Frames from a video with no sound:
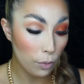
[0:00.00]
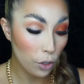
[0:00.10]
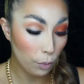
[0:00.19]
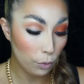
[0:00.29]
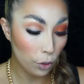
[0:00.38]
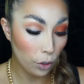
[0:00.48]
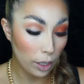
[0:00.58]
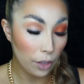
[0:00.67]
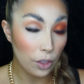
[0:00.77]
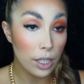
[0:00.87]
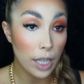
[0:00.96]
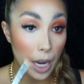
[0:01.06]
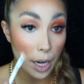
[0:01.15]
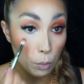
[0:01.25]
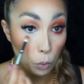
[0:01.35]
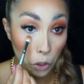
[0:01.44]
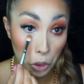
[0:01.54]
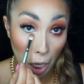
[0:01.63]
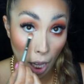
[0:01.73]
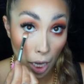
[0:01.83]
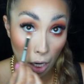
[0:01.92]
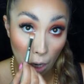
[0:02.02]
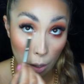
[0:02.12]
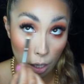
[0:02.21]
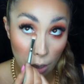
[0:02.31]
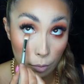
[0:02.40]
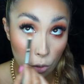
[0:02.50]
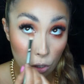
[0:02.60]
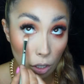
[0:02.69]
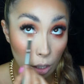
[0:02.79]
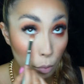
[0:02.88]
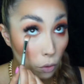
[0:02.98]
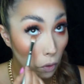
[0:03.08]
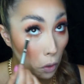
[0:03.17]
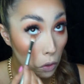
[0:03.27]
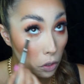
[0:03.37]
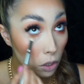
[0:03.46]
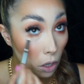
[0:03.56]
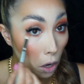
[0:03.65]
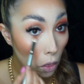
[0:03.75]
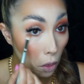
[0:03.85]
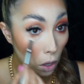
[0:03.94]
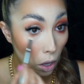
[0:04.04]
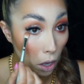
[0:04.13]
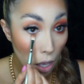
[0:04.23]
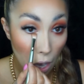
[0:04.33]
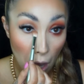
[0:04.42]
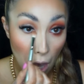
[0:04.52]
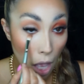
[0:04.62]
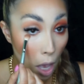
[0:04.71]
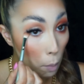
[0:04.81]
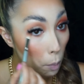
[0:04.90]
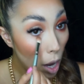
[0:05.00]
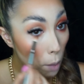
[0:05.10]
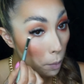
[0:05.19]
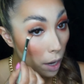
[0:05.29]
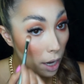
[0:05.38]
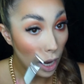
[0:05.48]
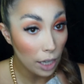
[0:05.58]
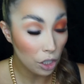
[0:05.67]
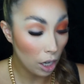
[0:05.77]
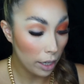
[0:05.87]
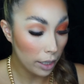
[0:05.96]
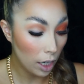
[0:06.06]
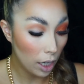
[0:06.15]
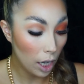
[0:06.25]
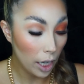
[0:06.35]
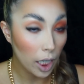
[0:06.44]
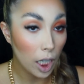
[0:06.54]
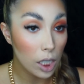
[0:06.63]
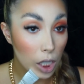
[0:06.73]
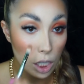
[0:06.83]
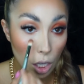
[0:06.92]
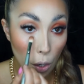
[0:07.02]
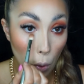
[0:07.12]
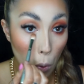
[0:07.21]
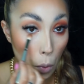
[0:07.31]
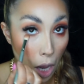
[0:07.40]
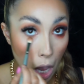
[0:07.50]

So I'm just going to get the same brush and I am just going to buff it under the bottom lash line like so.